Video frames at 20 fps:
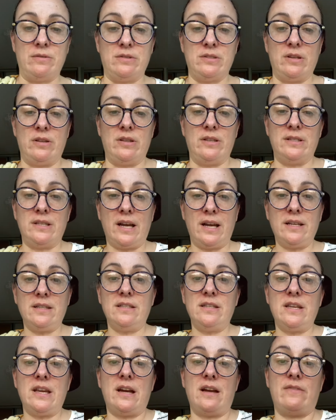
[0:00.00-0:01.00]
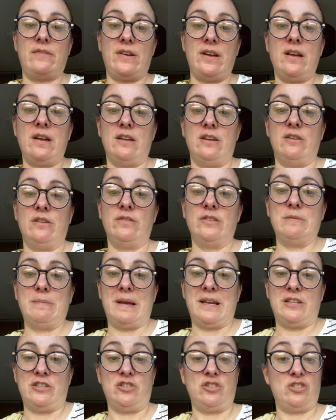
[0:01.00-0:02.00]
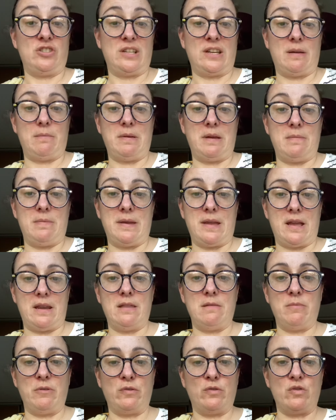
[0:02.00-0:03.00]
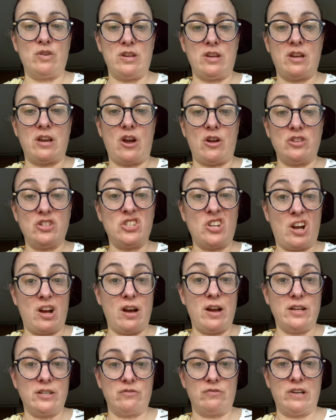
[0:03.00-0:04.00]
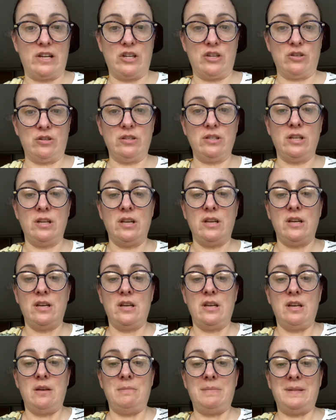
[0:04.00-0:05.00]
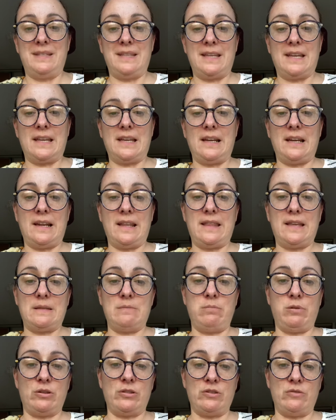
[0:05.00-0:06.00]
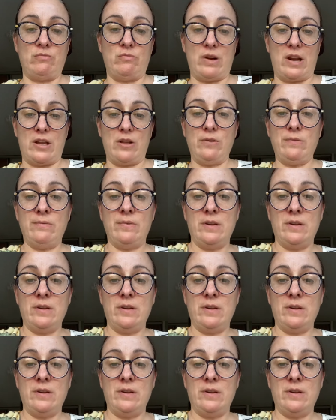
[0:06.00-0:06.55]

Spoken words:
So the tighter you have it and enough space just to get baby in before you get a start is really good. Particularly this bottom rail,